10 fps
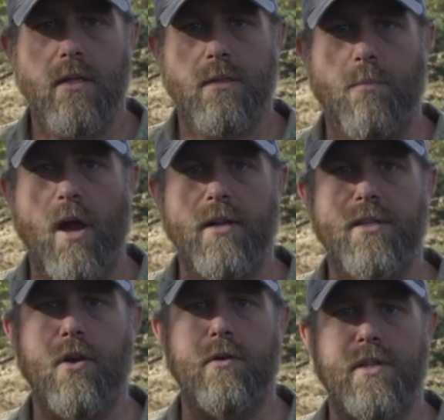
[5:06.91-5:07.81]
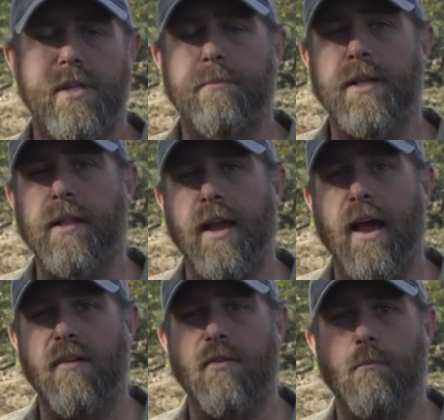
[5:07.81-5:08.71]
Spotting scopes typically
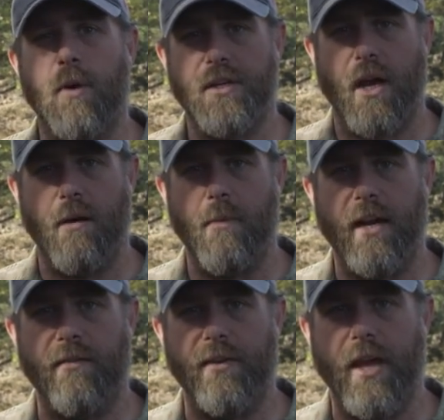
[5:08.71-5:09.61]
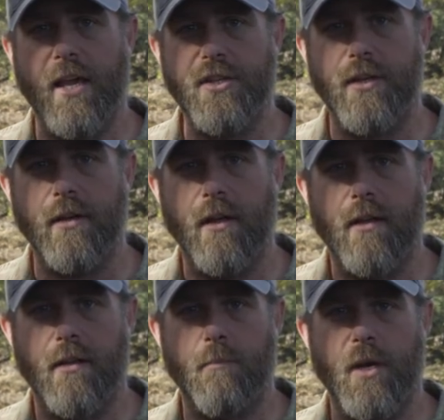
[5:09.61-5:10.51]
have much higher magnification
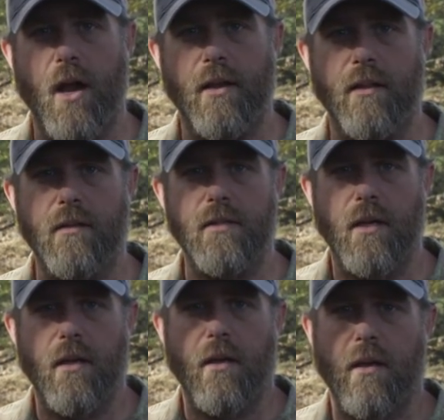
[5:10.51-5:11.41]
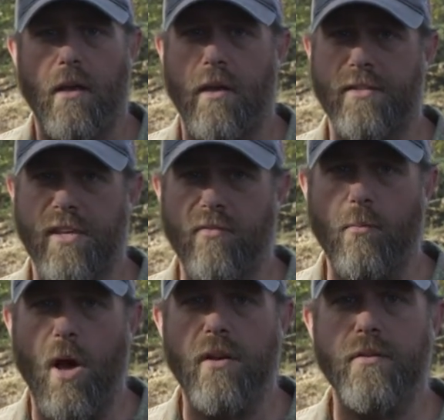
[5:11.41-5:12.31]
than binoculars, and several
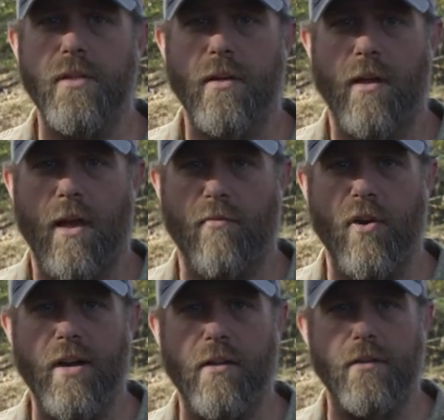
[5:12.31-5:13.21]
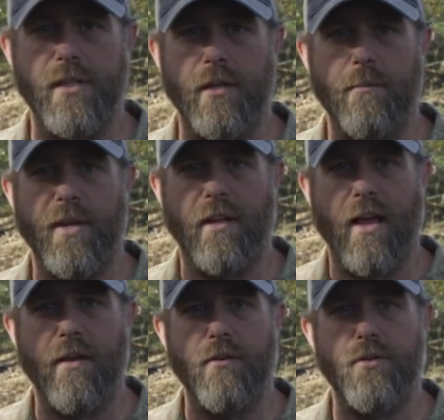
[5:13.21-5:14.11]
models have reticles in them that
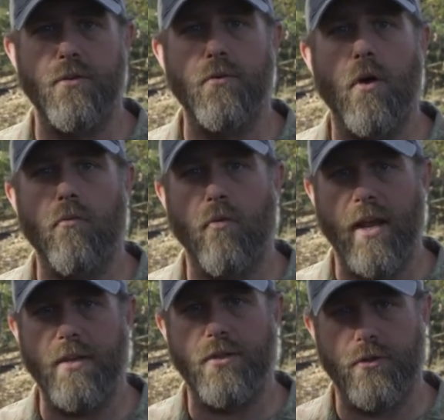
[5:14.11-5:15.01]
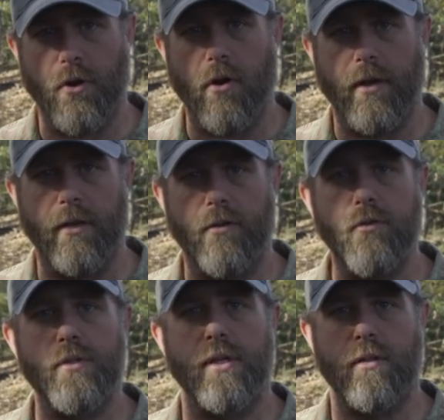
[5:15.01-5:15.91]
allow you to range your target
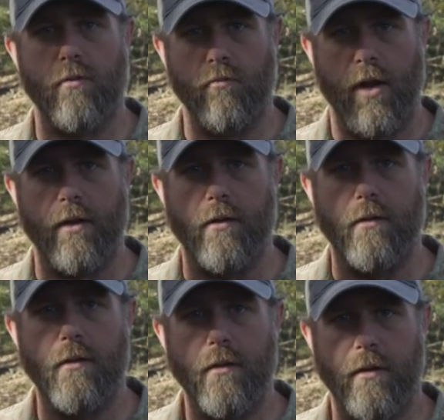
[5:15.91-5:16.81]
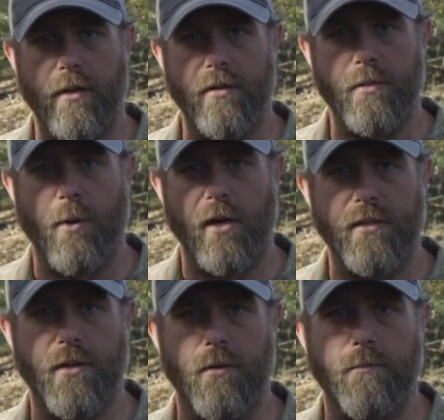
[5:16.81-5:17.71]
using the reticle in your spotting
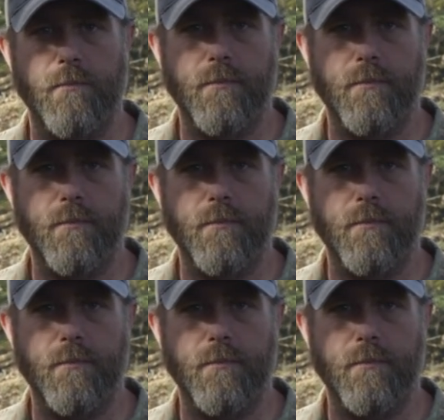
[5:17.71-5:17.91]
scope.